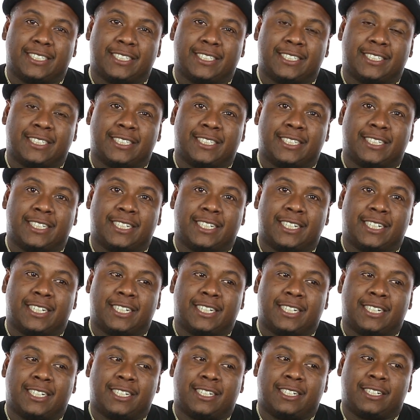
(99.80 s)
capping in.
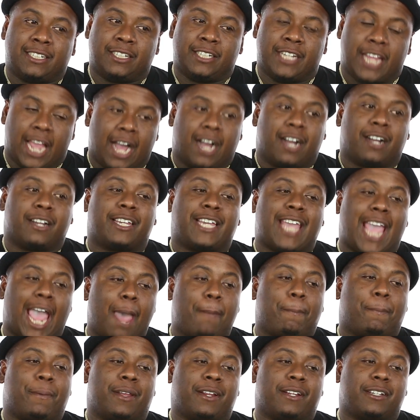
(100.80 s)
Yeah,
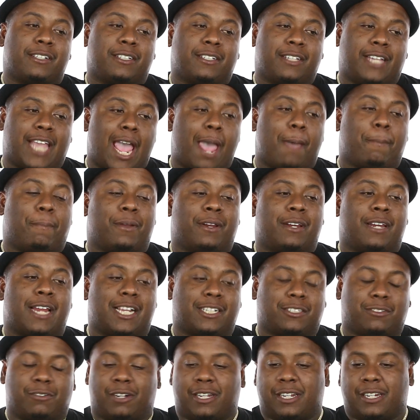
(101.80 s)
capping, capping.
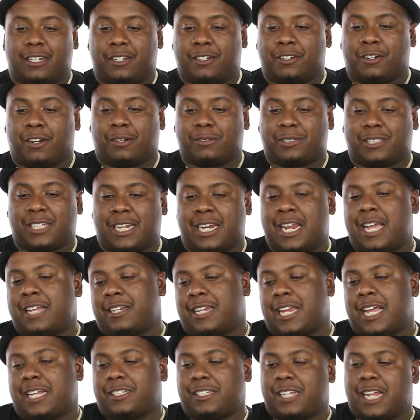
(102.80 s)
That's what you know. what I'm saying
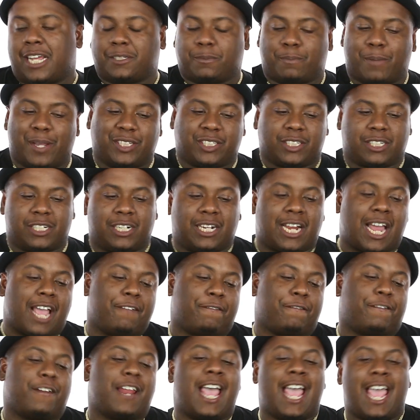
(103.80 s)
that, that that's basically
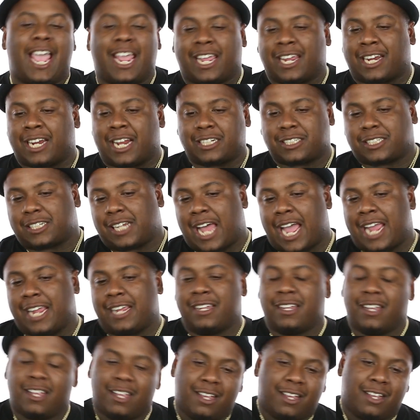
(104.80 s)
like flagging. That's
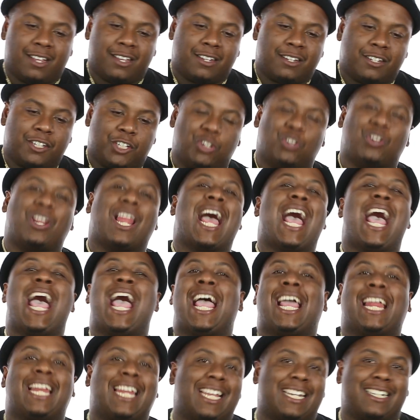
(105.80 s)
like you
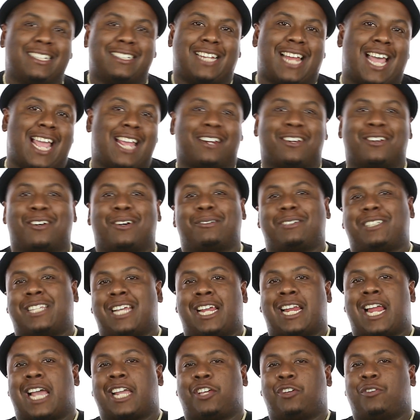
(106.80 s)
lying, nigga. Like, know what I'm
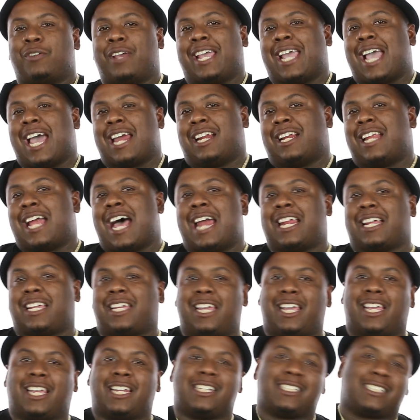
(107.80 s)
saying? Like, you ain't got a lot of
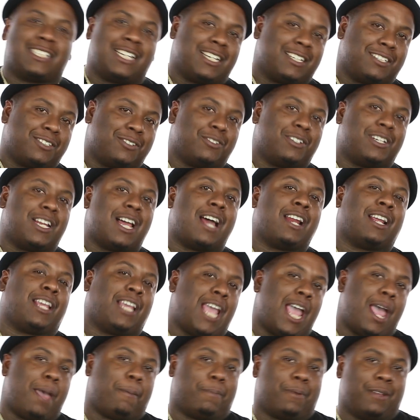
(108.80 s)
kicking. This nigga do a lot of
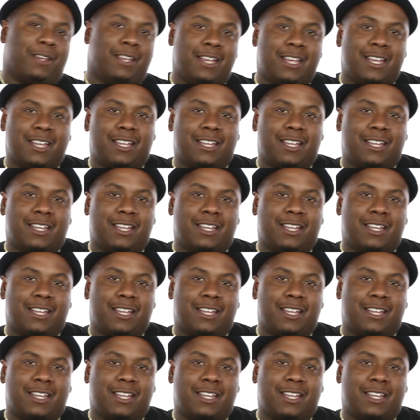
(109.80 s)
capping.